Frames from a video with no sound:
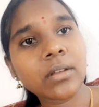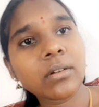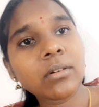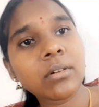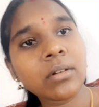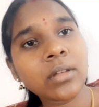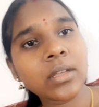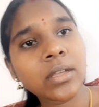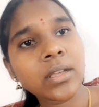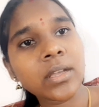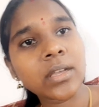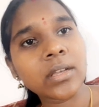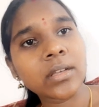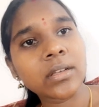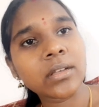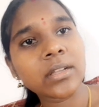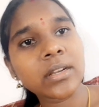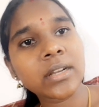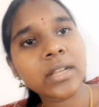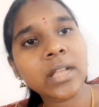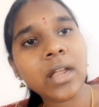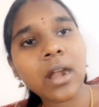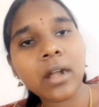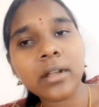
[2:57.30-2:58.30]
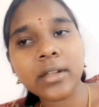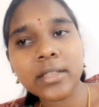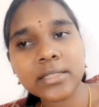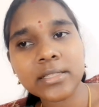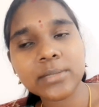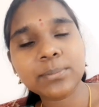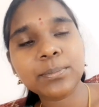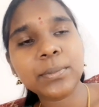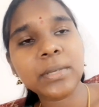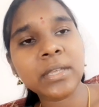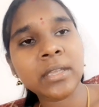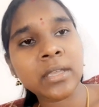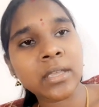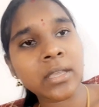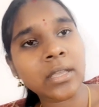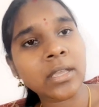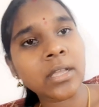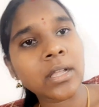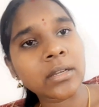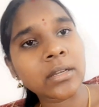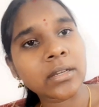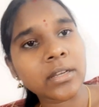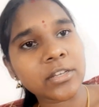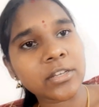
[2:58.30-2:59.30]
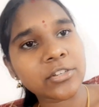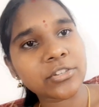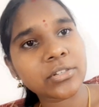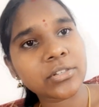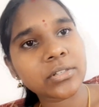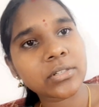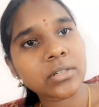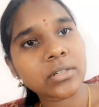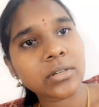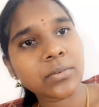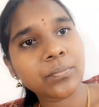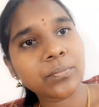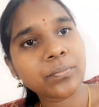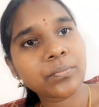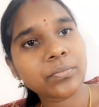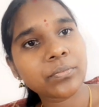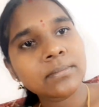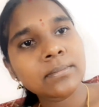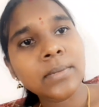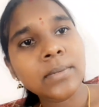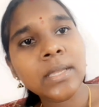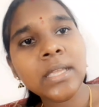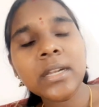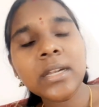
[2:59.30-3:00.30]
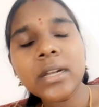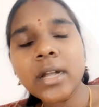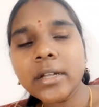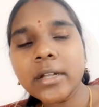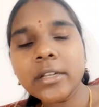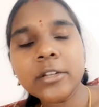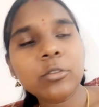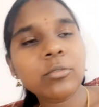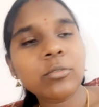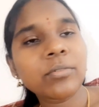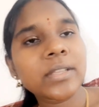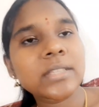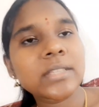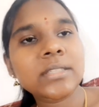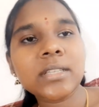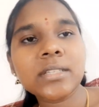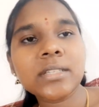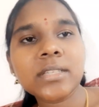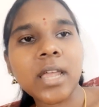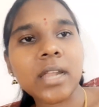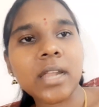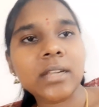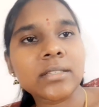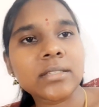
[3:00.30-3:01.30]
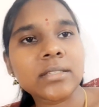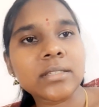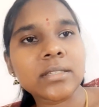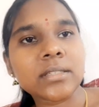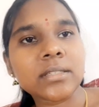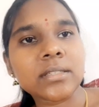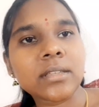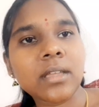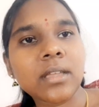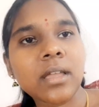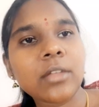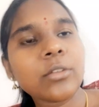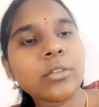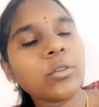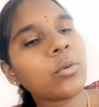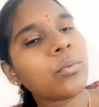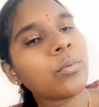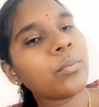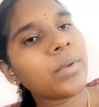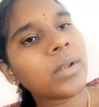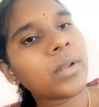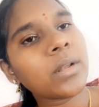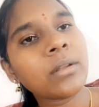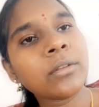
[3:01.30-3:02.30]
Okay, regarding speaking English, be ready to face the challenges. You will,